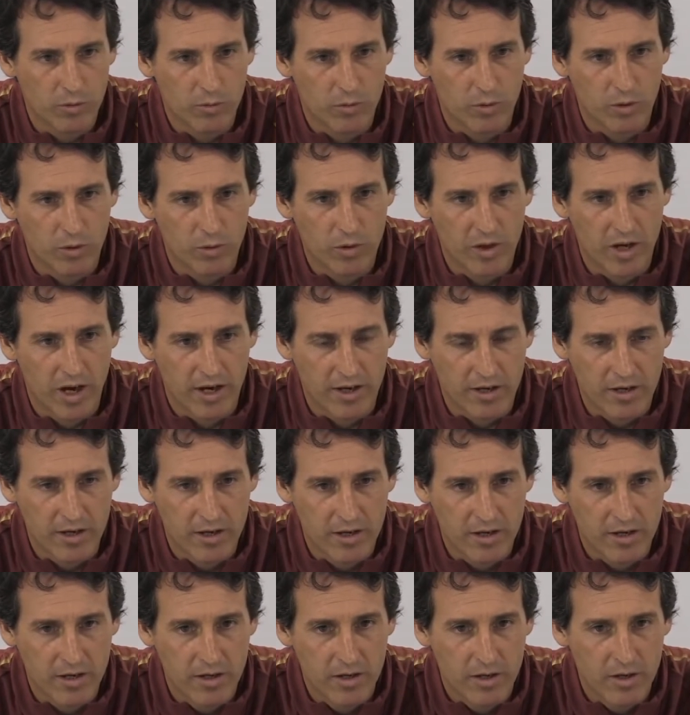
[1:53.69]
when
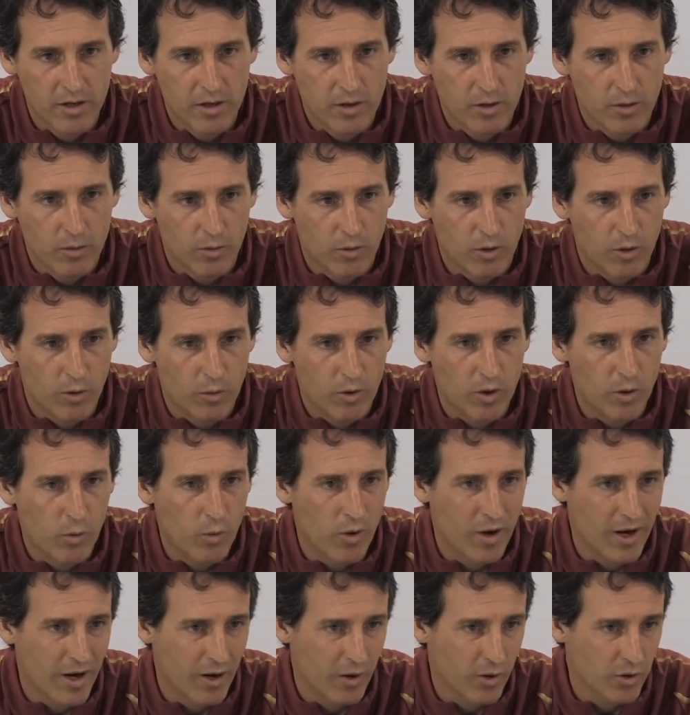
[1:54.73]
we
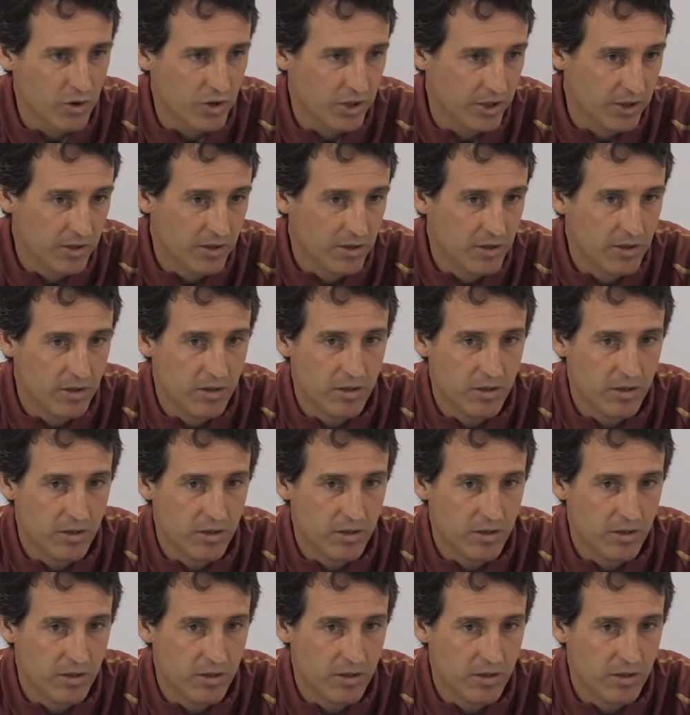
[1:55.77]
were losing,